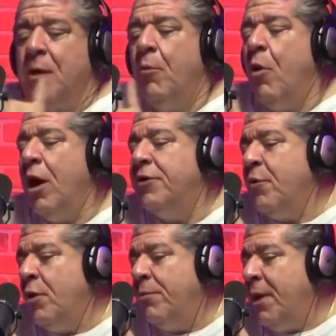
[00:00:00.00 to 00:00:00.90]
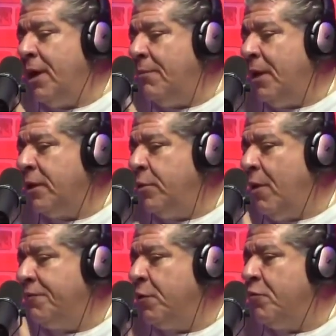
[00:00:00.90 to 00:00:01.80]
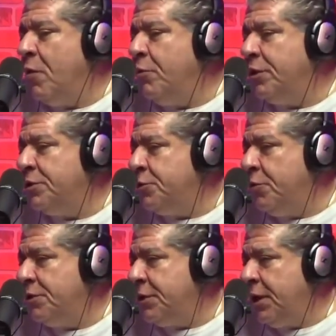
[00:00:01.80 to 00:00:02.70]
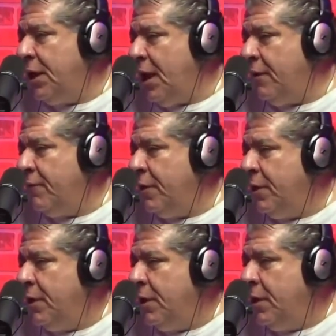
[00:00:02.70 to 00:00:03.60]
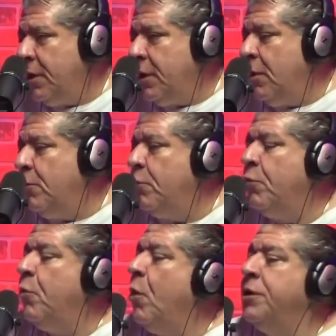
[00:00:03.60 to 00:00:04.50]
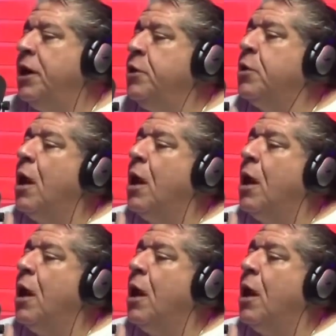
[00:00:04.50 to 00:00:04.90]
But the more I thought about it, I'm like, you have to run with this the rest of your life. You know, one day you